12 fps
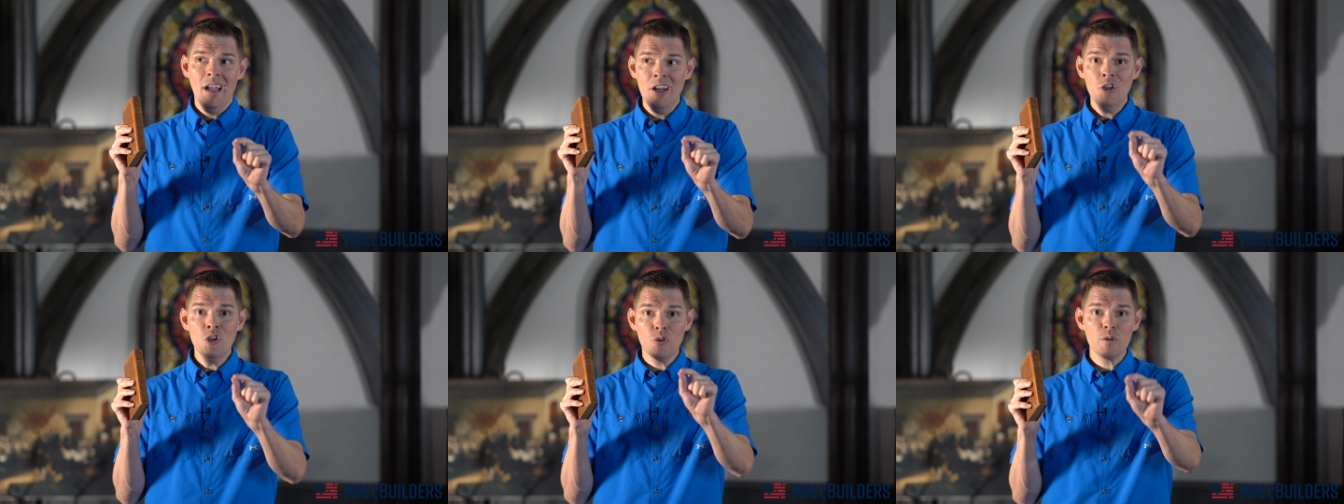
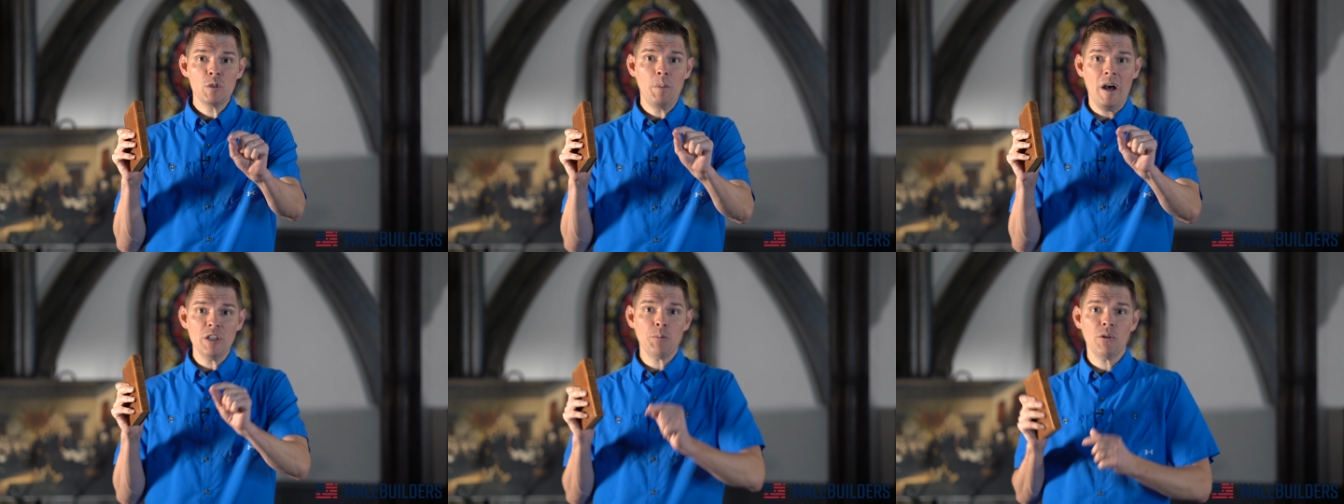and you're
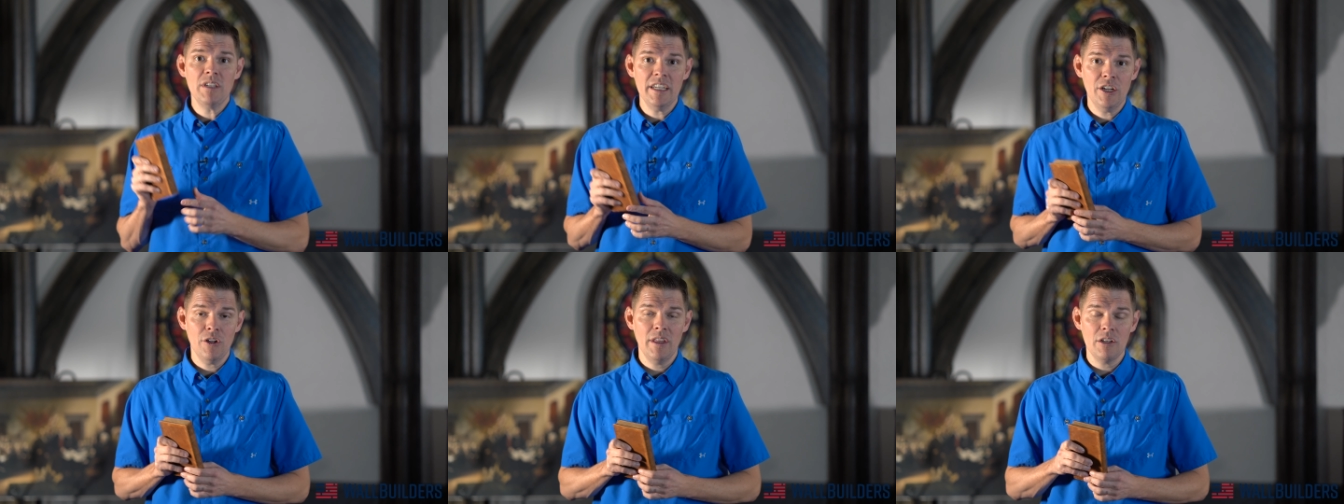responsible to
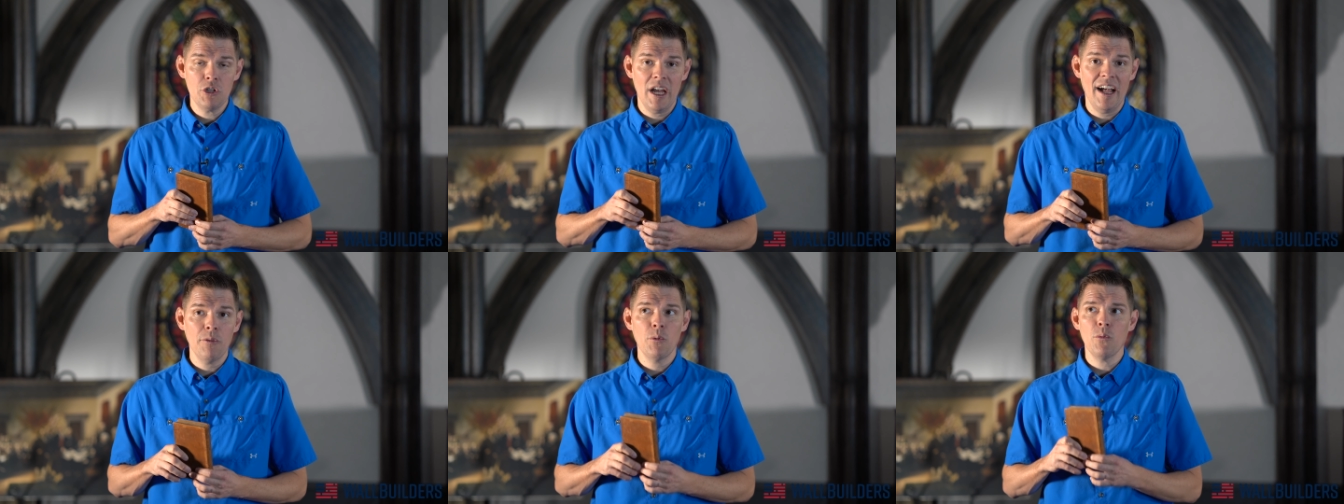take care of that
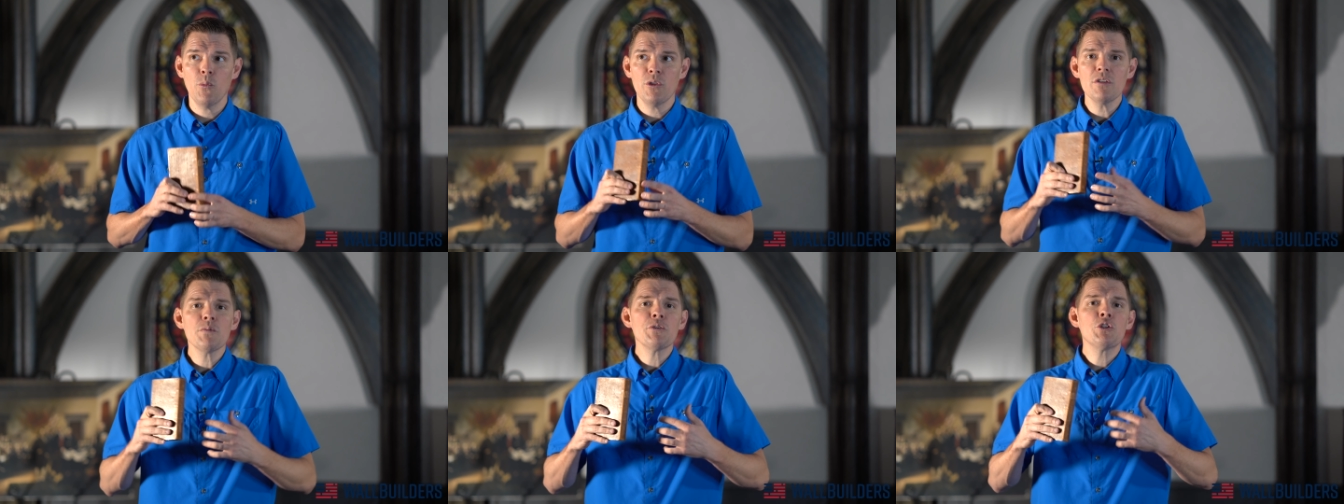child. Well, well
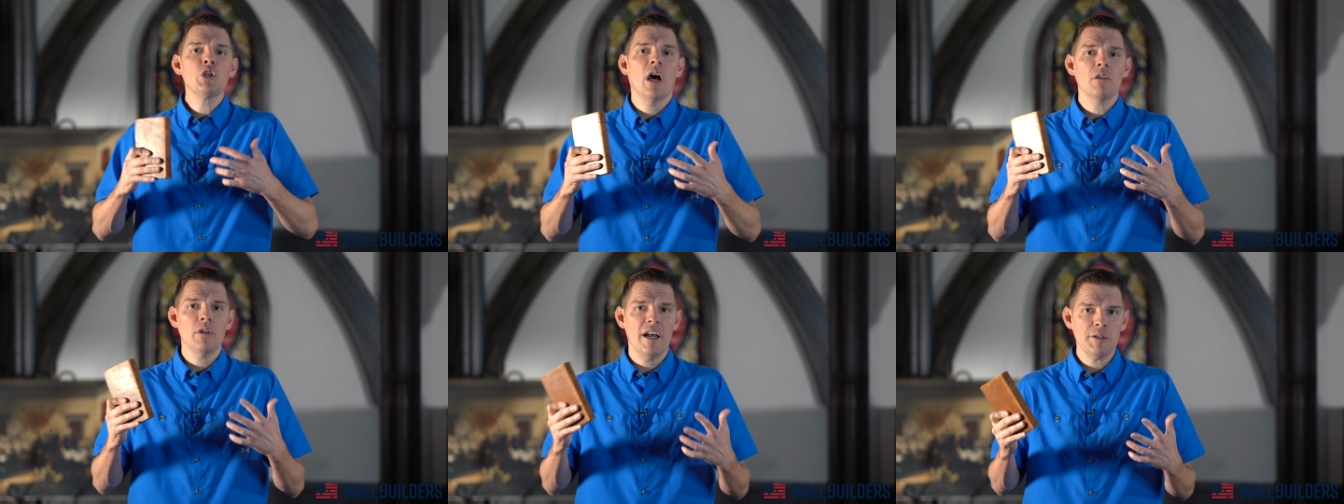this was
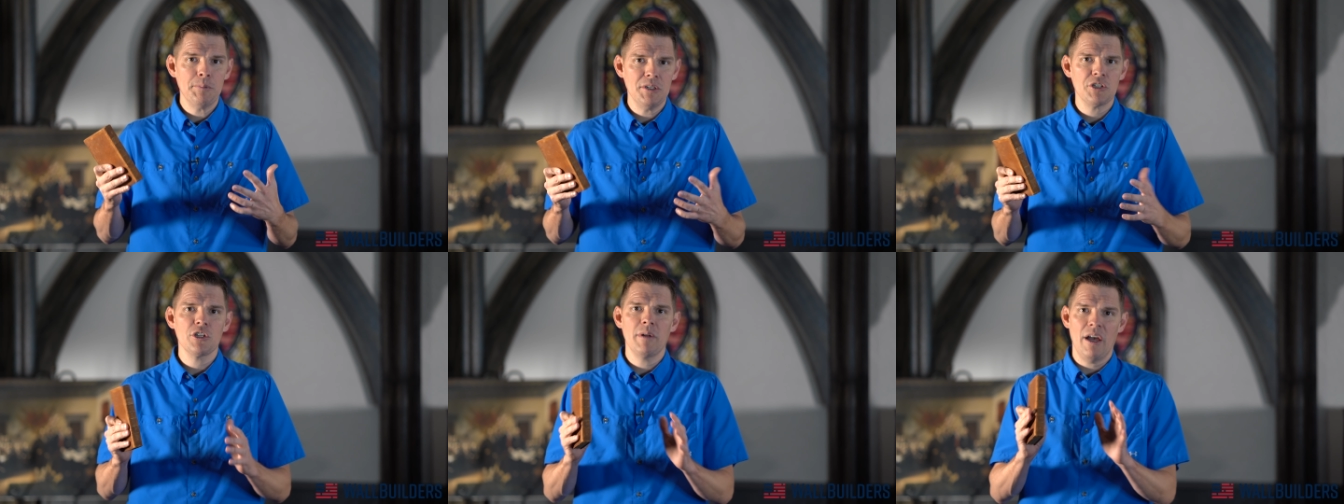John Locke's position.